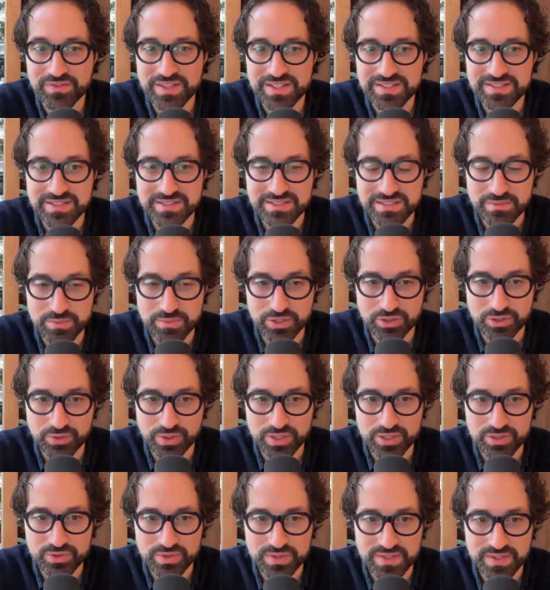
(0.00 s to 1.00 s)
this is something you're
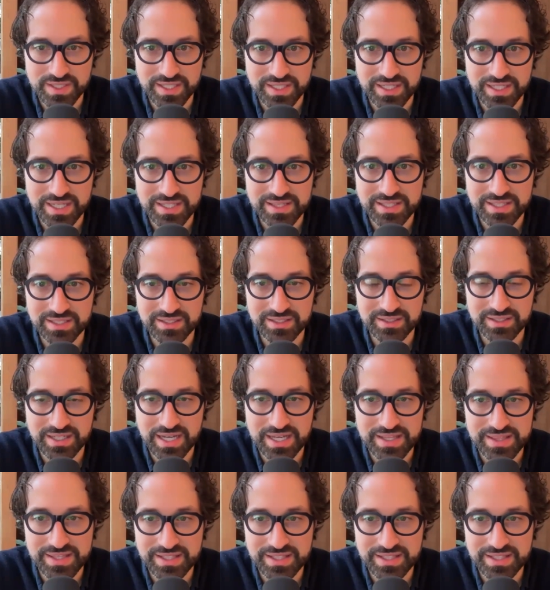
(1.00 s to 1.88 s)
interested in, I think